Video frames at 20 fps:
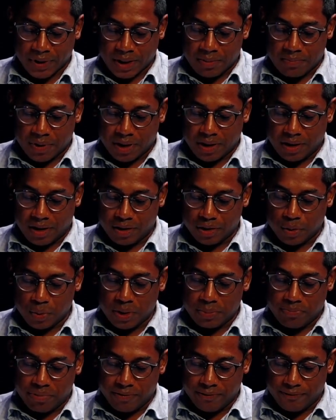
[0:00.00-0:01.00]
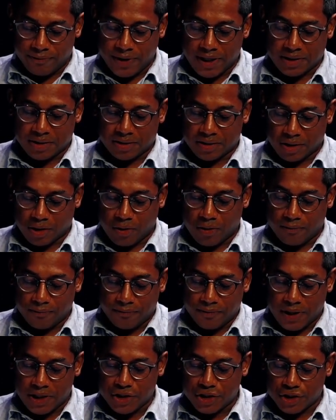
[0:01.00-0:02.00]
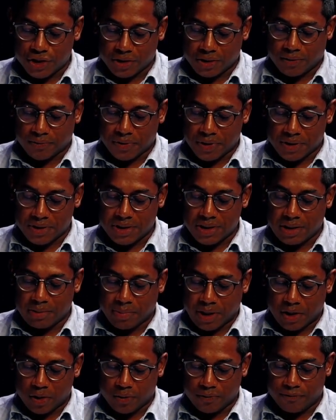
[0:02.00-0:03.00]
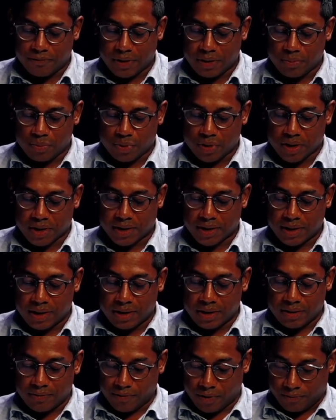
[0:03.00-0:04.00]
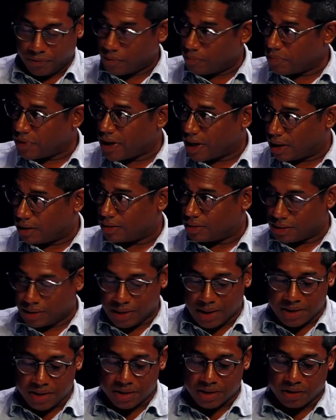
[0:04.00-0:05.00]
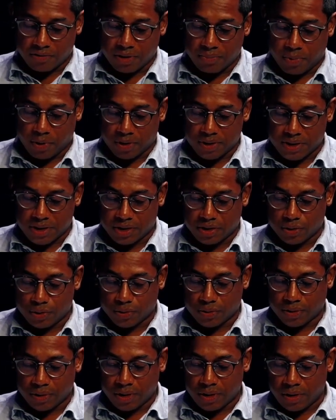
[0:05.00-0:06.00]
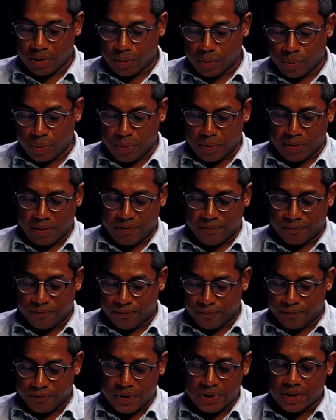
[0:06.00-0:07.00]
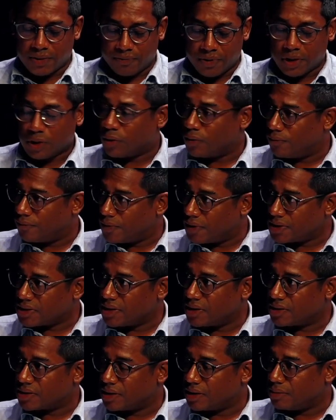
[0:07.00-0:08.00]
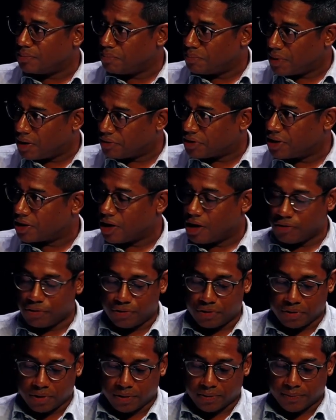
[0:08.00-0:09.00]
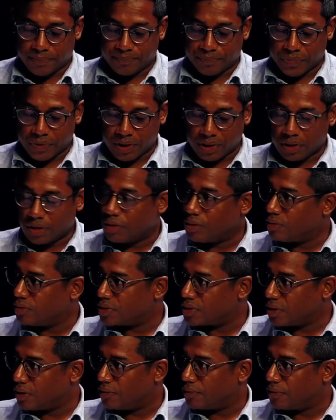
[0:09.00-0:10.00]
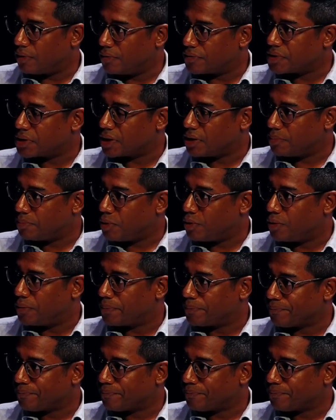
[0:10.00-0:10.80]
But how do we prevent the conflation of the CMIO framework from that, the necessary policy tool, vis-a-vis or versus the multicultural goals of Singapore?